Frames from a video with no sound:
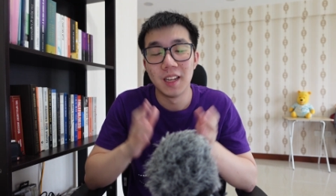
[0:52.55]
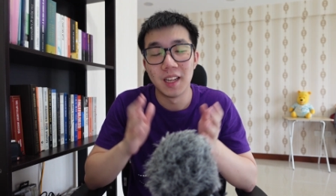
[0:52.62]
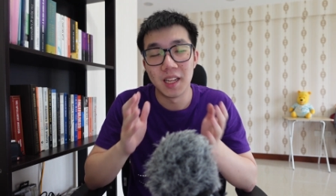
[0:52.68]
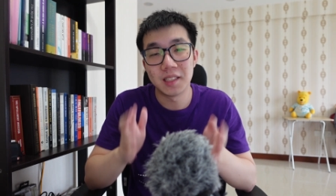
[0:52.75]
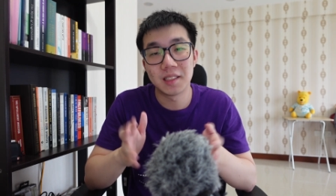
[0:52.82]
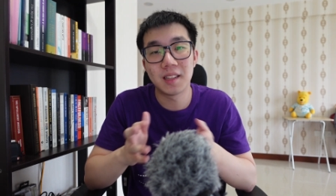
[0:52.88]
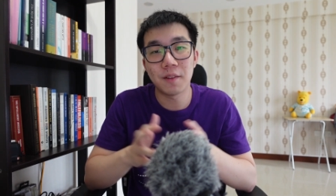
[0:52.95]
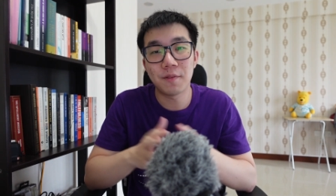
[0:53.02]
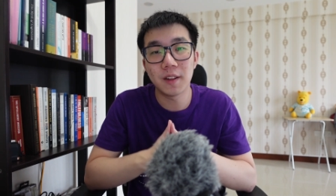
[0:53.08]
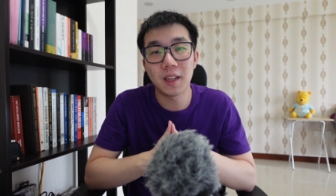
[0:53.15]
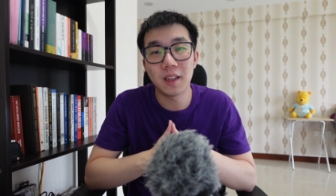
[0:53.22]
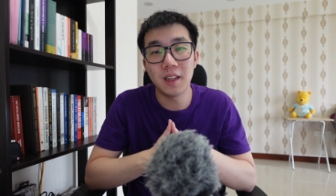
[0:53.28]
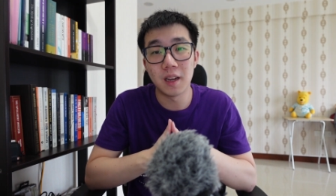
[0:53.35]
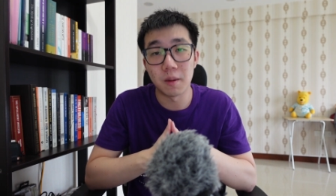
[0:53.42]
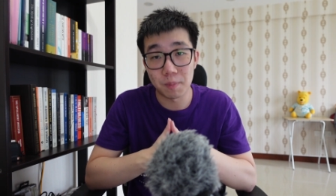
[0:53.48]
It's
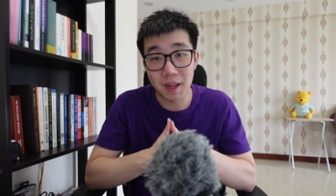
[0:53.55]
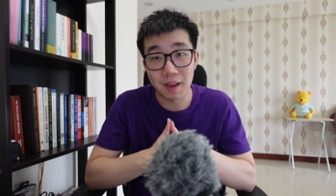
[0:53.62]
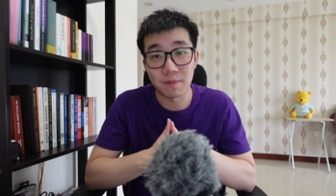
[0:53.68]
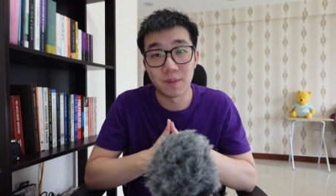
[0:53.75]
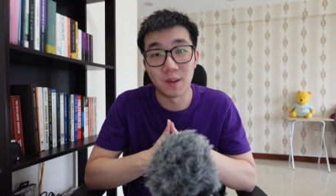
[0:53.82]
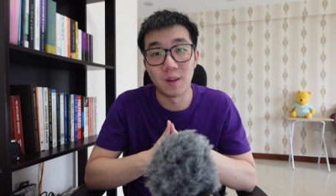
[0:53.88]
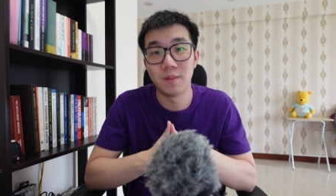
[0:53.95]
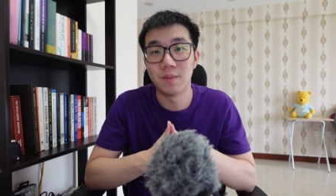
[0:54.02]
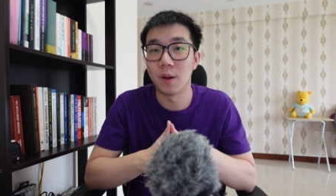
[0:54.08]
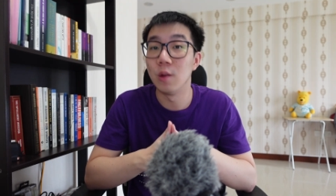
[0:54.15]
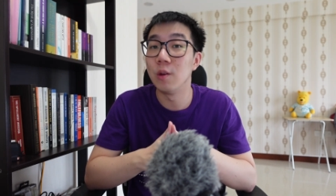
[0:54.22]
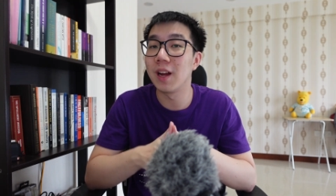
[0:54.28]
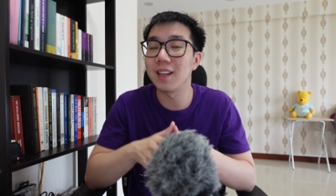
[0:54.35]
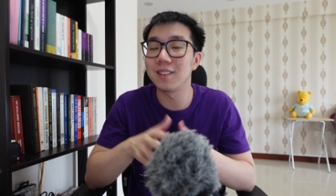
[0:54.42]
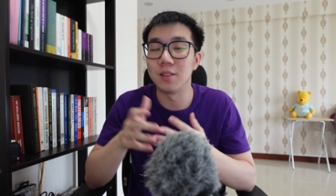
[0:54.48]
definitely a platform for you
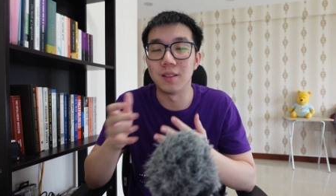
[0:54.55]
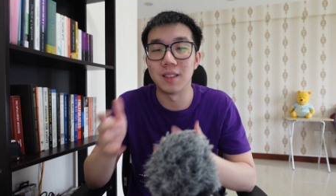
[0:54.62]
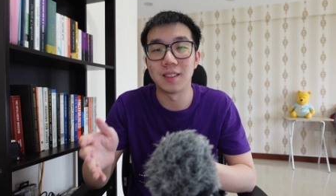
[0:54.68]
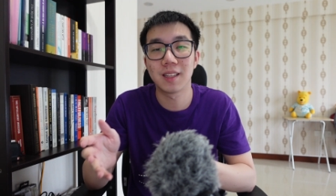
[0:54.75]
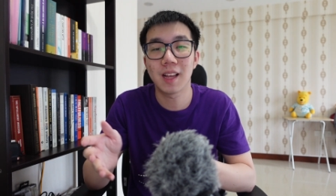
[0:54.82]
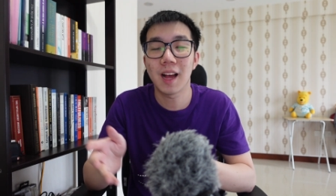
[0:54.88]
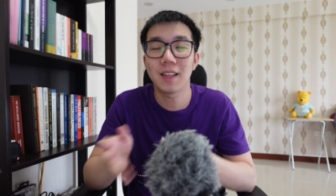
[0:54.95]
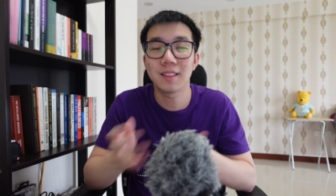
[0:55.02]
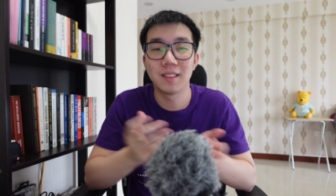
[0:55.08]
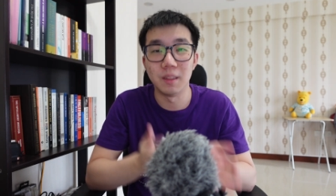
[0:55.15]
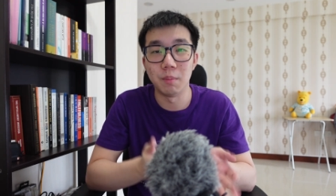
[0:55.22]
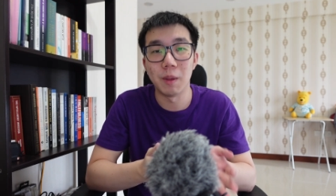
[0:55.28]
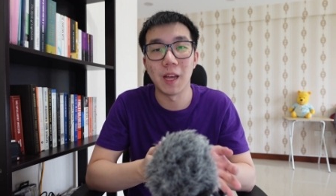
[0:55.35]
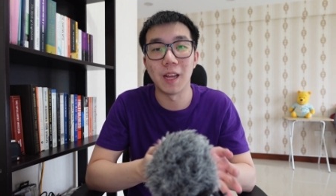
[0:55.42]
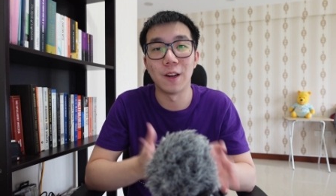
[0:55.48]
guys to discuss,
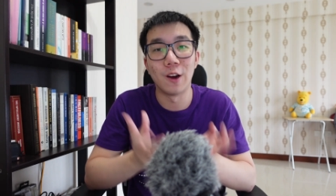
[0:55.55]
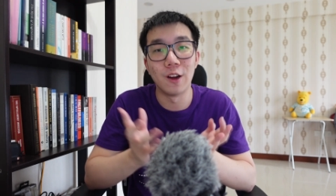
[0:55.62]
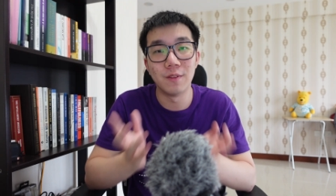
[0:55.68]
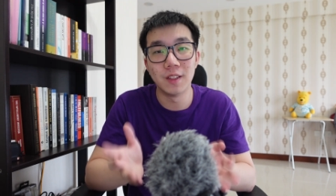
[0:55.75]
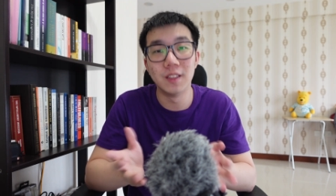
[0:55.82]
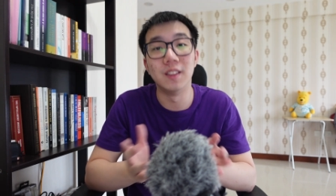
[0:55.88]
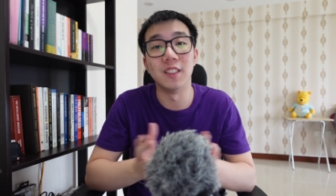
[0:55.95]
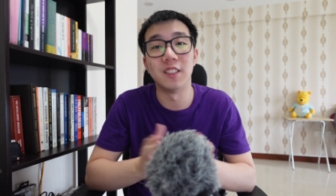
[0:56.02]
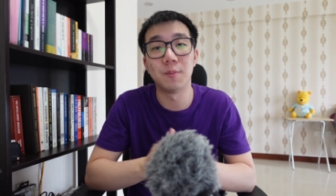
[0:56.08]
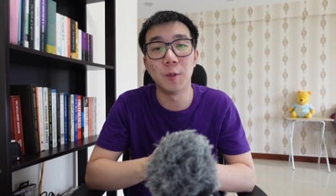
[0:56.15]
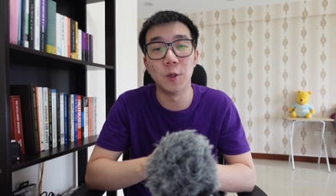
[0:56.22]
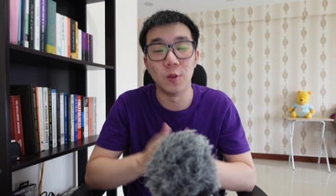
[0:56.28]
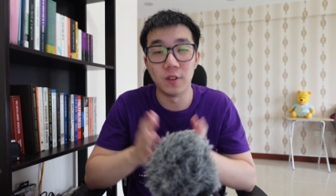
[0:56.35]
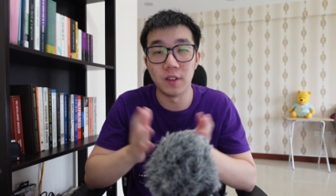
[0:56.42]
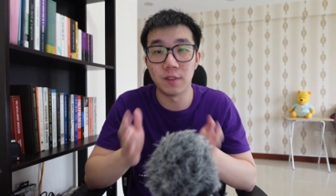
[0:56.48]
debate, or even
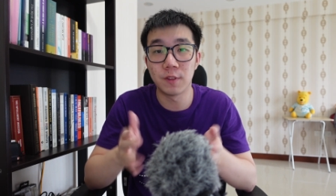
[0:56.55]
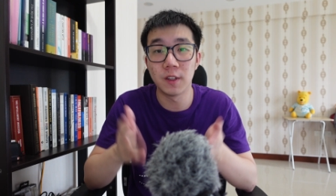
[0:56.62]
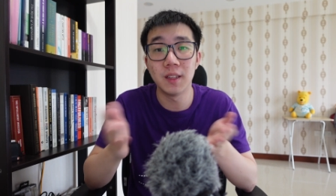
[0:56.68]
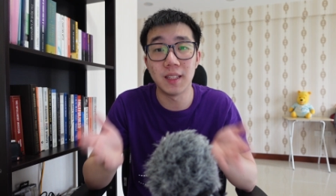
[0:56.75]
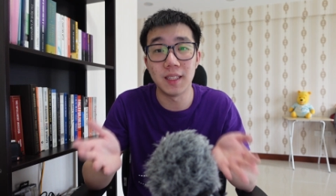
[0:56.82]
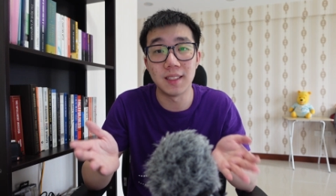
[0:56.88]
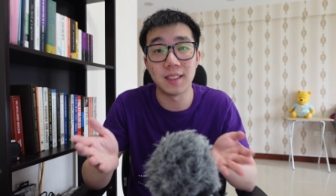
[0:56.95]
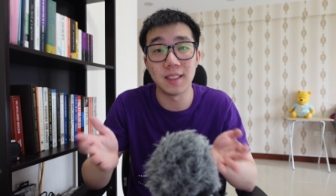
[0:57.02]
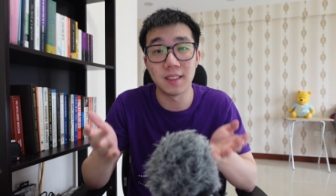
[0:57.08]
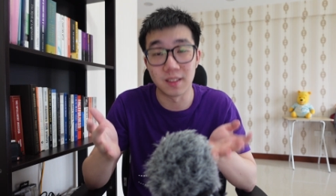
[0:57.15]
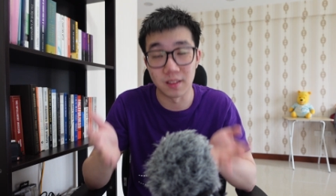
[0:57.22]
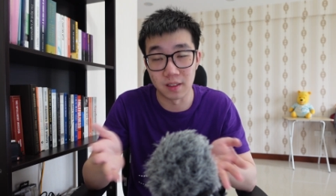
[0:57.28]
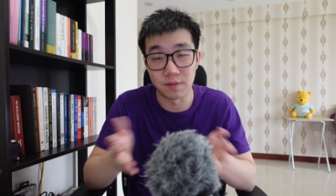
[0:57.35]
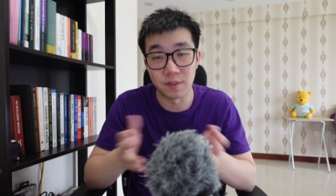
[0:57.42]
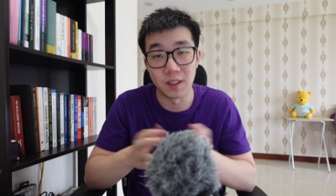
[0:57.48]
dispute different theses or
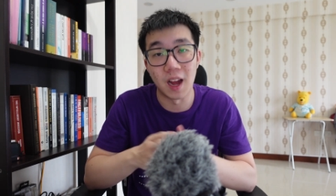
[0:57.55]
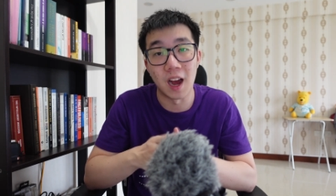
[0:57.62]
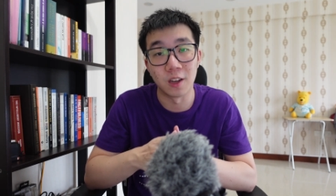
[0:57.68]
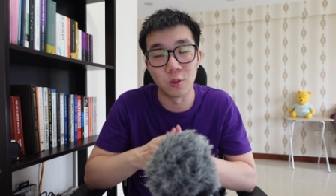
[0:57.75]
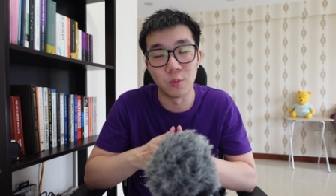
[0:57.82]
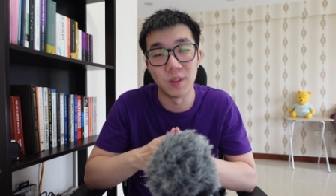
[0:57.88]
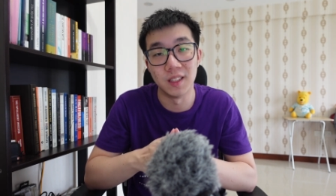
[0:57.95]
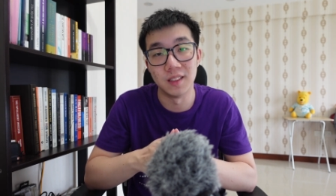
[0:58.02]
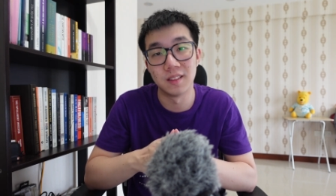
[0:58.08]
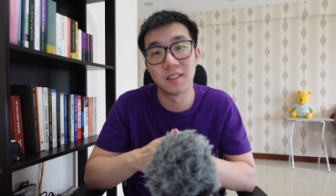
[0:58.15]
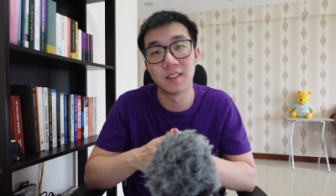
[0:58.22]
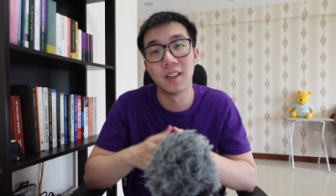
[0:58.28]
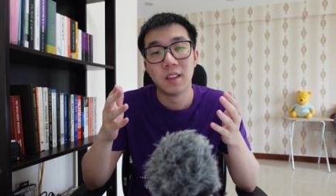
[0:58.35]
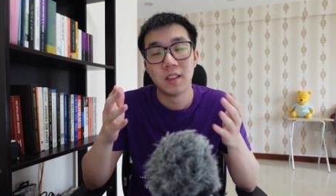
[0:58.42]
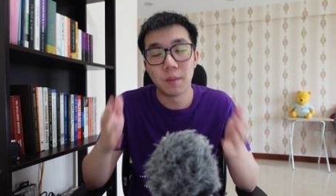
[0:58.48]
different
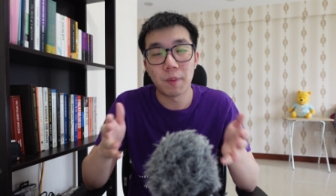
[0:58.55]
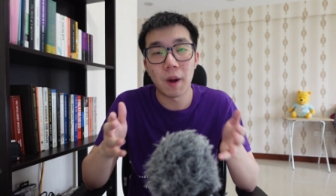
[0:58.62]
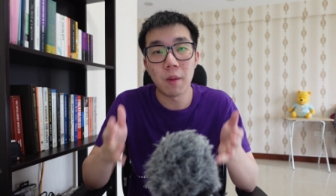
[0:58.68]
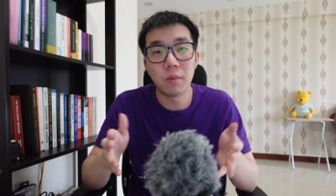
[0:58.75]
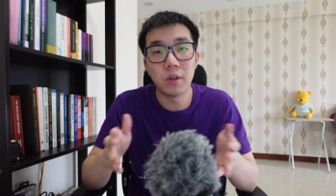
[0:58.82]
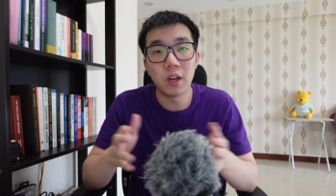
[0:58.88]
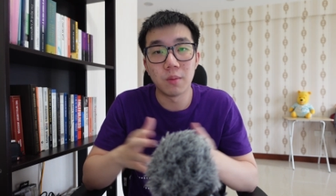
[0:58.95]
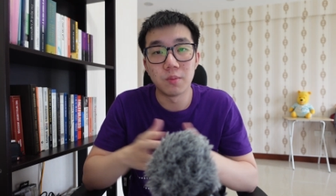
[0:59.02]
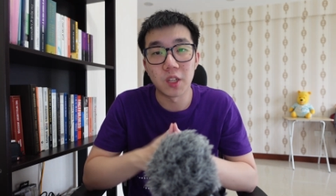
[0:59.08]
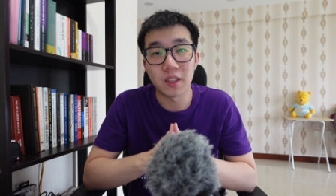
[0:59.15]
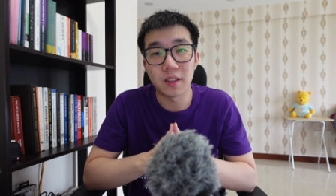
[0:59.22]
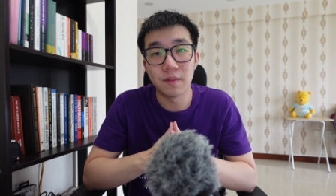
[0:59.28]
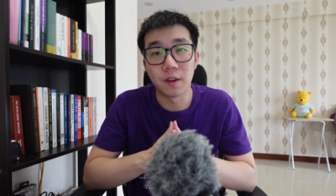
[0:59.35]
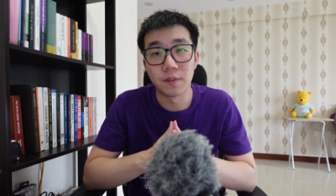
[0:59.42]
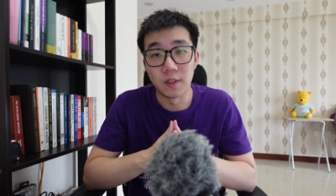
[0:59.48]
arguments. The primary
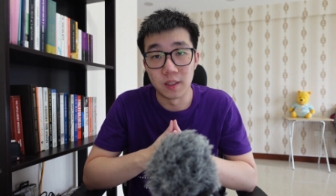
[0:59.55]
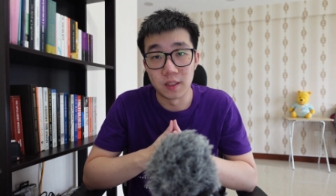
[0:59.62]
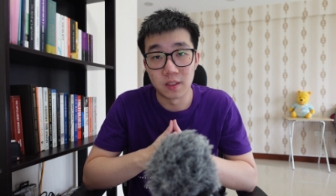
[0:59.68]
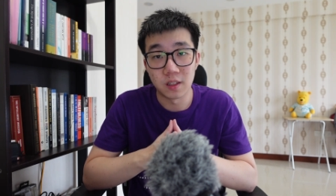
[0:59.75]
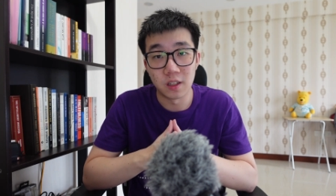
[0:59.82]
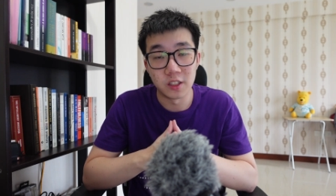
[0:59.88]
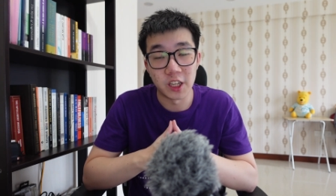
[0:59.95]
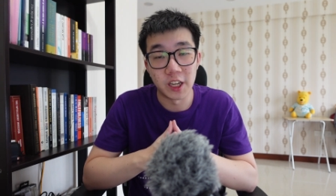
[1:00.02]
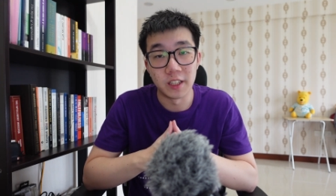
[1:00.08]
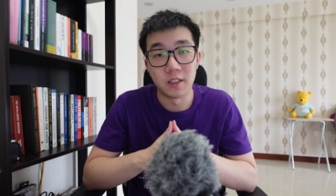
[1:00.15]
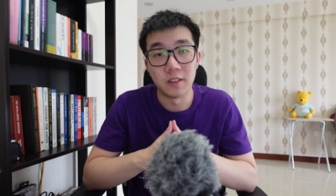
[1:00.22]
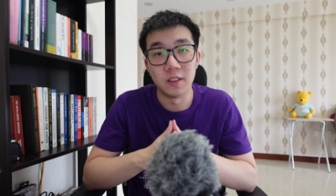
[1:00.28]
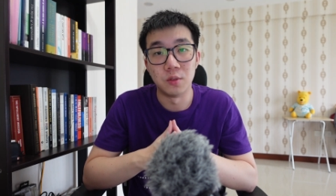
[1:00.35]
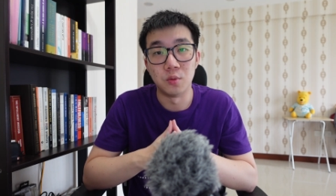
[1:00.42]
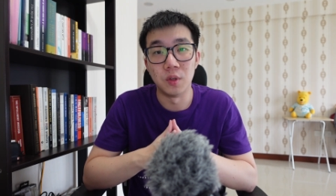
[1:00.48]
objective of the Discord
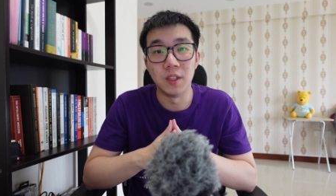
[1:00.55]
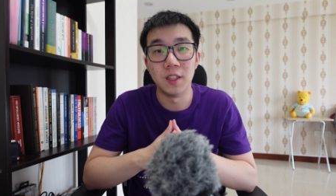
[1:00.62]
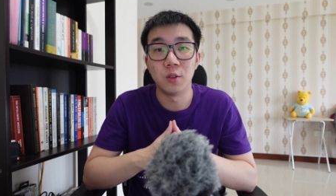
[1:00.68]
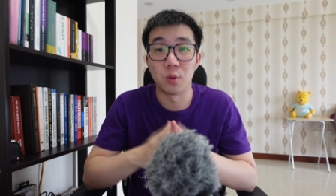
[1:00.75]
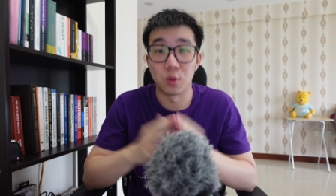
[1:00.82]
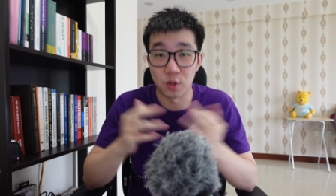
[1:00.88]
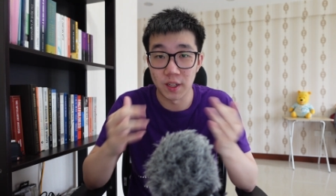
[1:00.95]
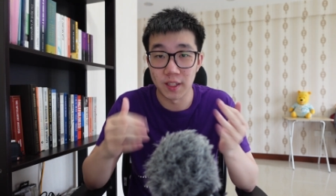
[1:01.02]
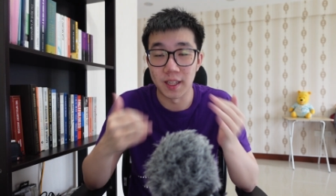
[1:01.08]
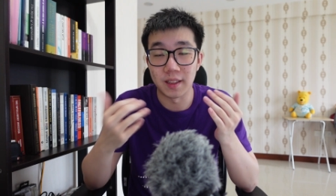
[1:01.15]
channel is really to create the